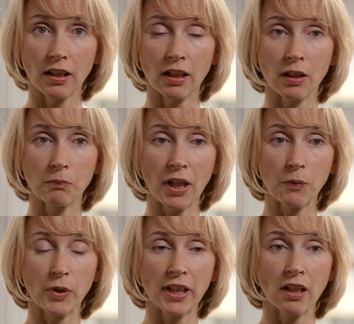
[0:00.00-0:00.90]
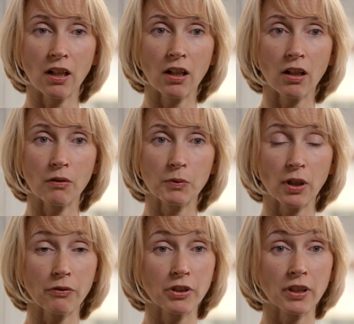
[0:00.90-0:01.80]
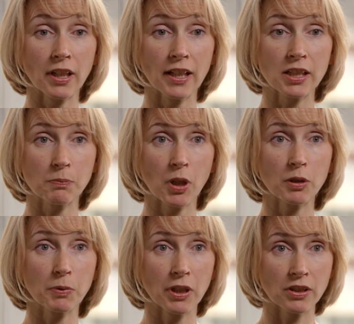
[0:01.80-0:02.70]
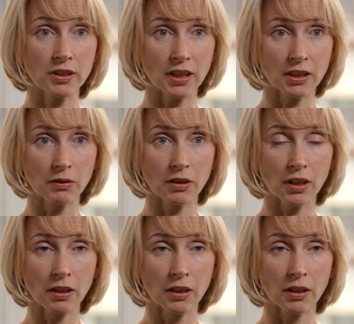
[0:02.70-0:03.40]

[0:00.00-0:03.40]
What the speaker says: And we offer a spot purchasing